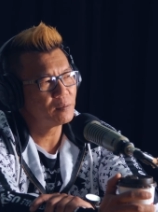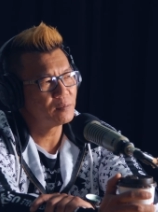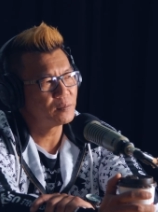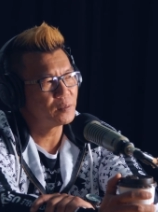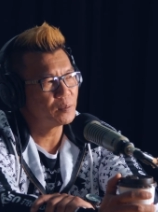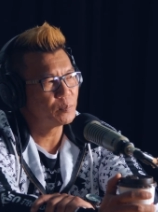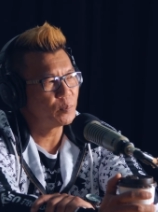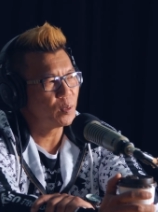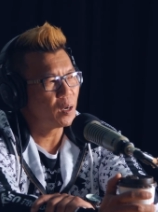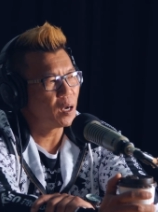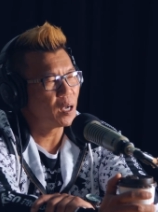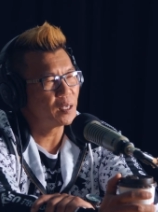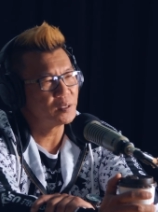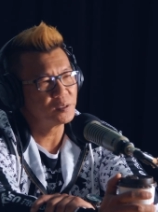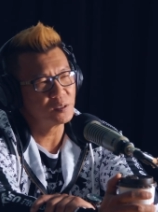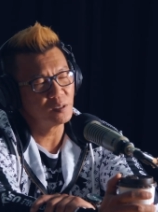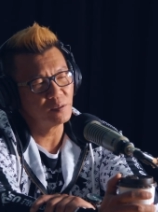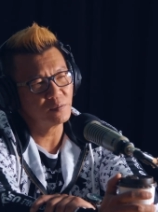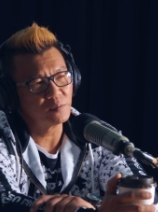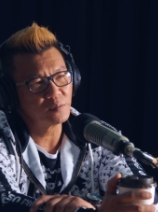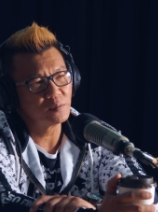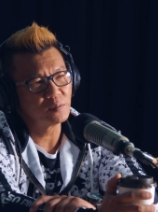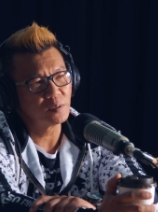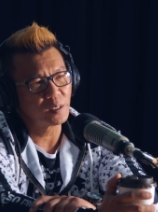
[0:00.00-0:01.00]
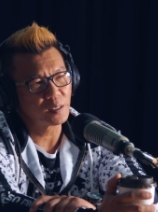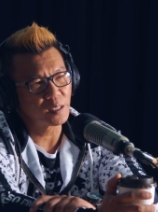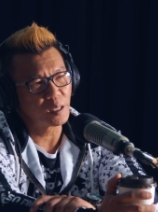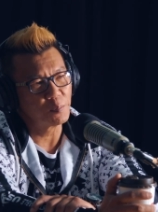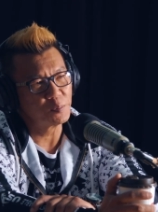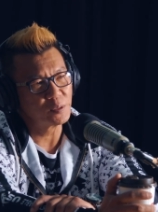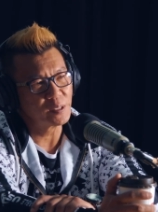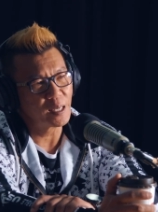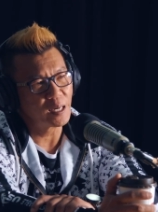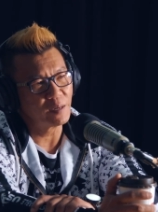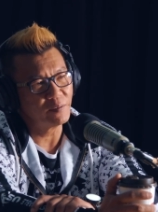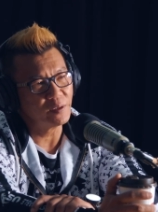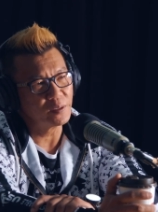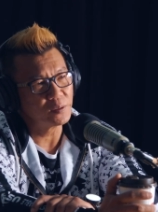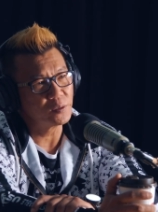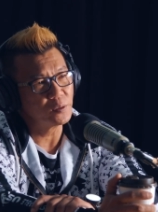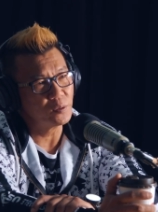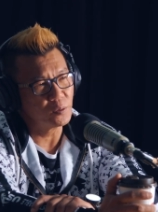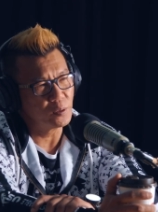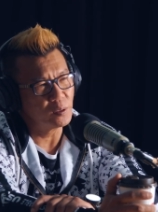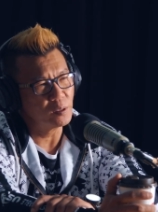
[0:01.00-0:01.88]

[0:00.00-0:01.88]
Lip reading: of the positive that comes out of it too.